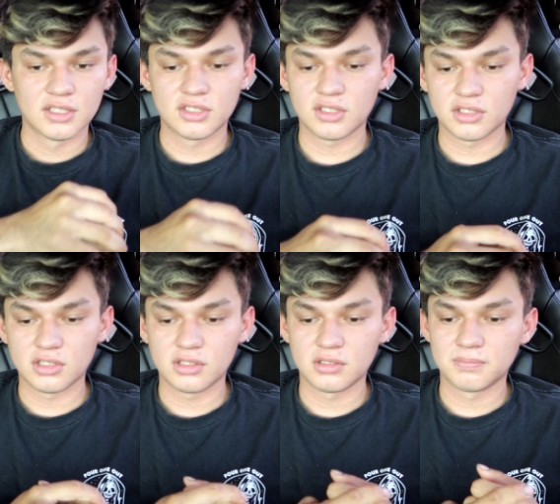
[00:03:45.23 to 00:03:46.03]

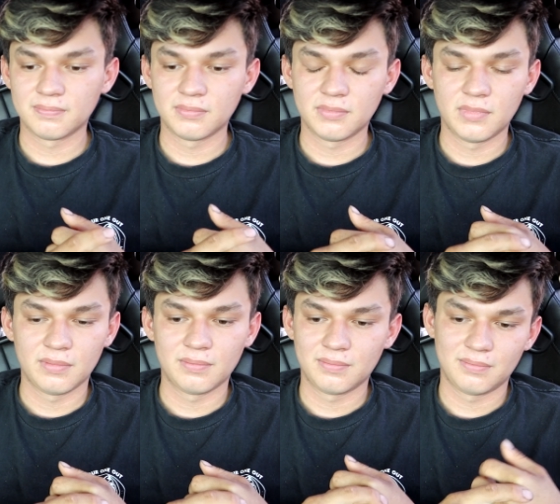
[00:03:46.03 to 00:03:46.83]
So
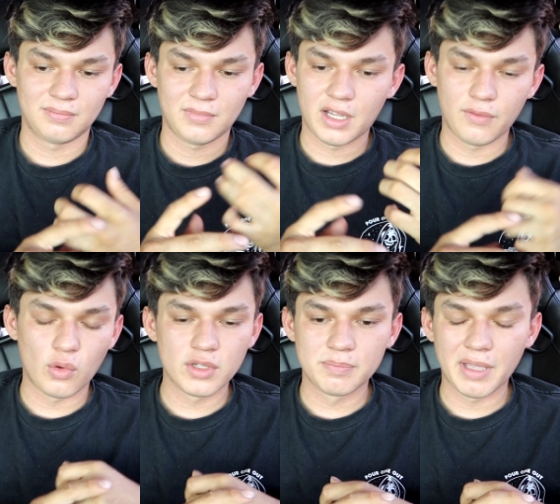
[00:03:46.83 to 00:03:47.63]
I've
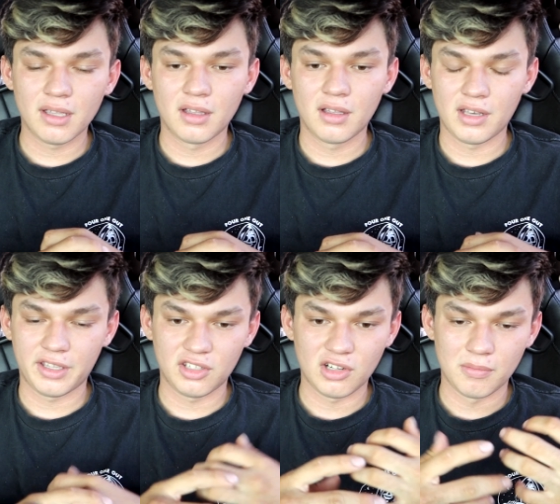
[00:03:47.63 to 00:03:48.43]
always
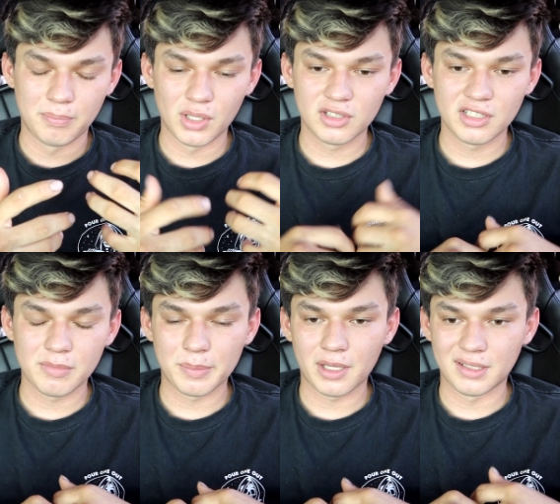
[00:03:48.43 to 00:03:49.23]
bugged
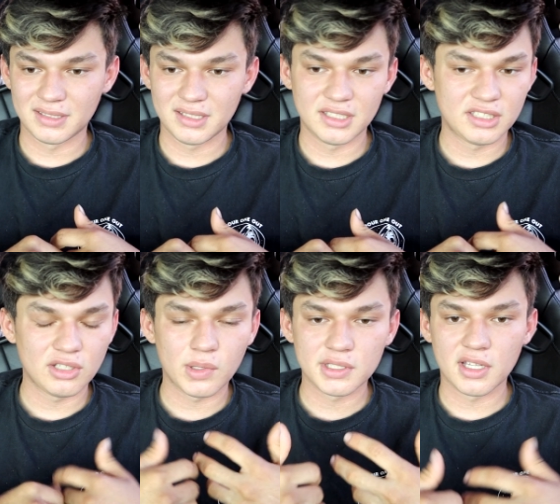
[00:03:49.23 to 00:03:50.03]
him about his seats.
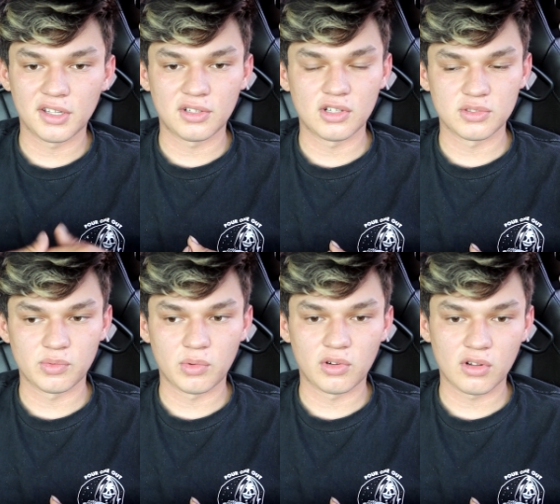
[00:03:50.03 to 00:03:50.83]
He always got cars
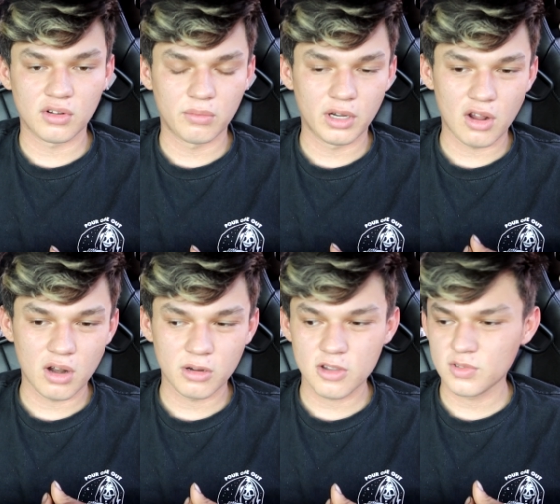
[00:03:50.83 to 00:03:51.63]
with
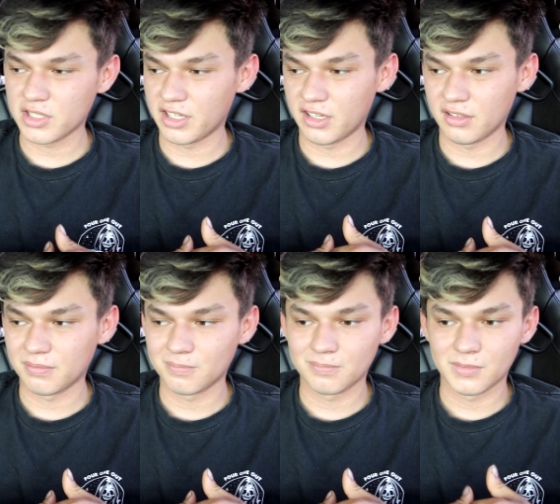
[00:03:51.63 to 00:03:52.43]
Recaros, and
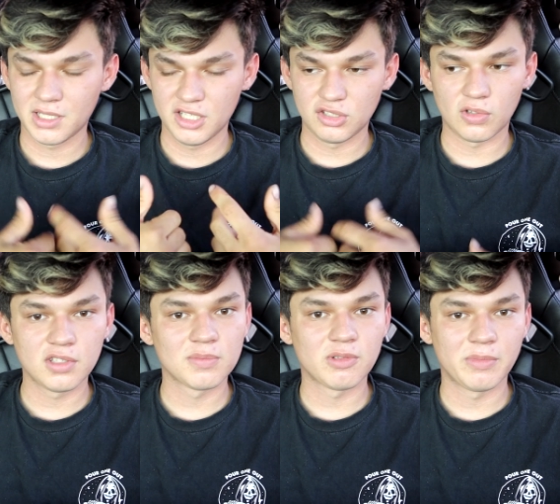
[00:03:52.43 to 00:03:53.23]
he sold
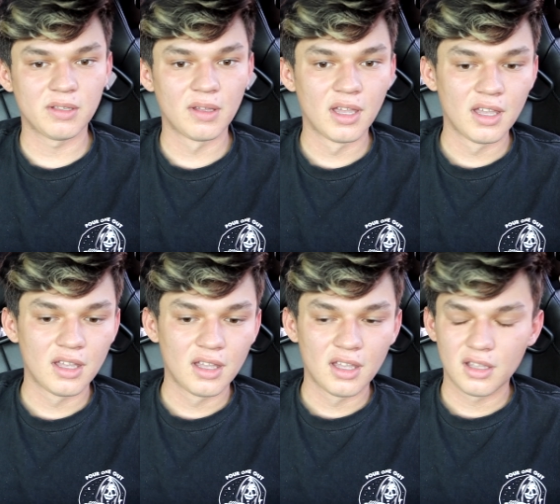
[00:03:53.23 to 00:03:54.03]
them to me
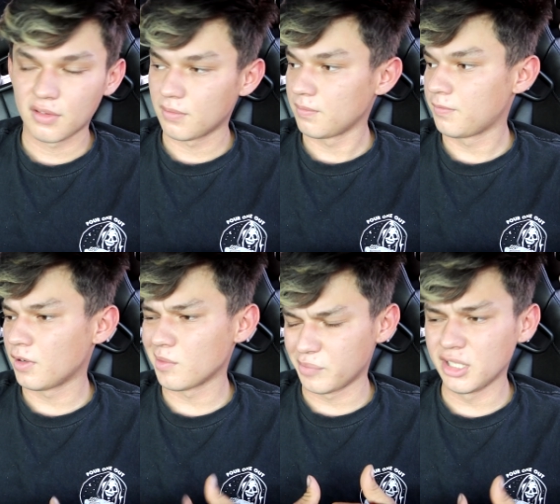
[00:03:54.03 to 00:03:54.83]

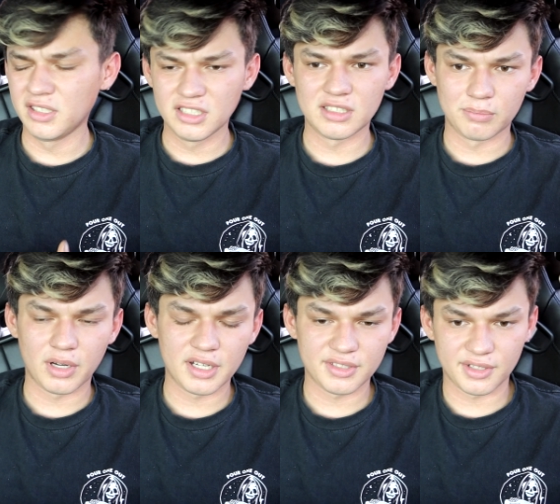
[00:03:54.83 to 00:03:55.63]
for a pretty decent
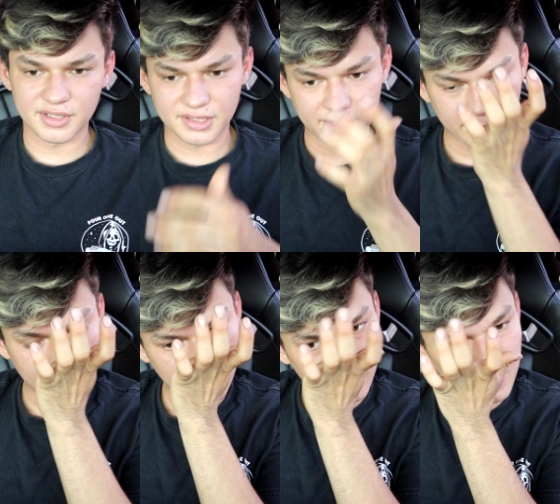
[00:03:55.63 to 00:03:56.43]
price, honestly,
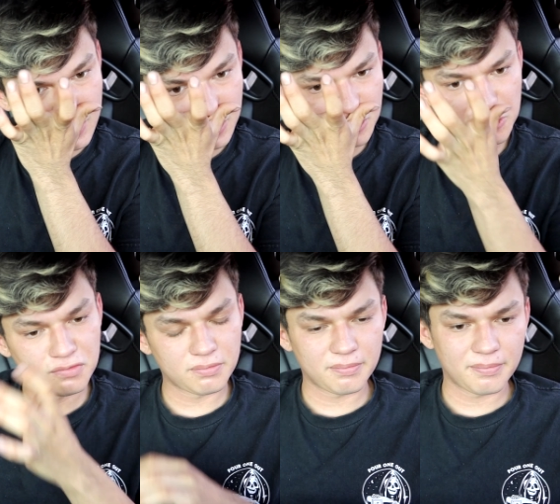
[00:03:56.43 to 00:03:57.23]
with a bunch
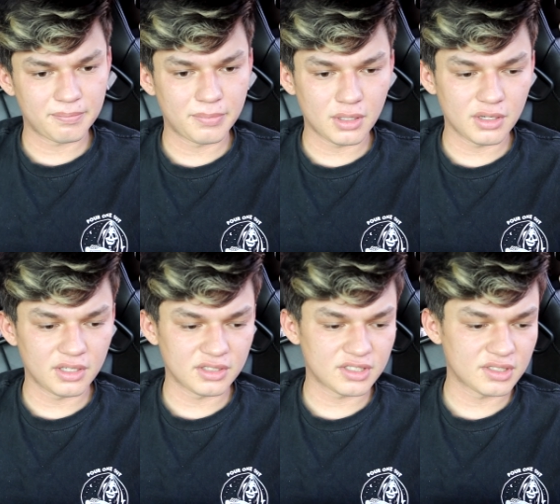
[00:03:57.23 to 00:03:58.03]
of
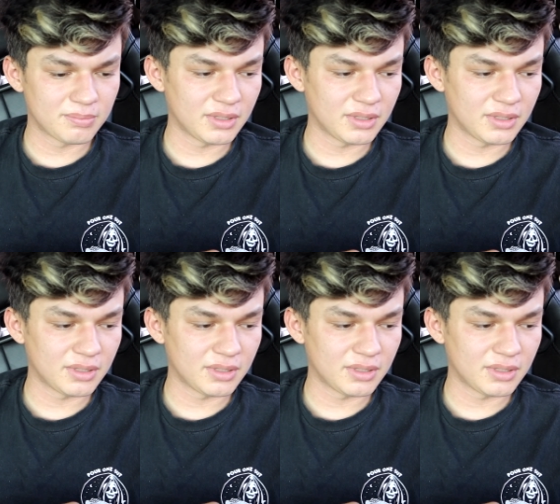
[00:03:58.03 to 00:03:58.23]
parts.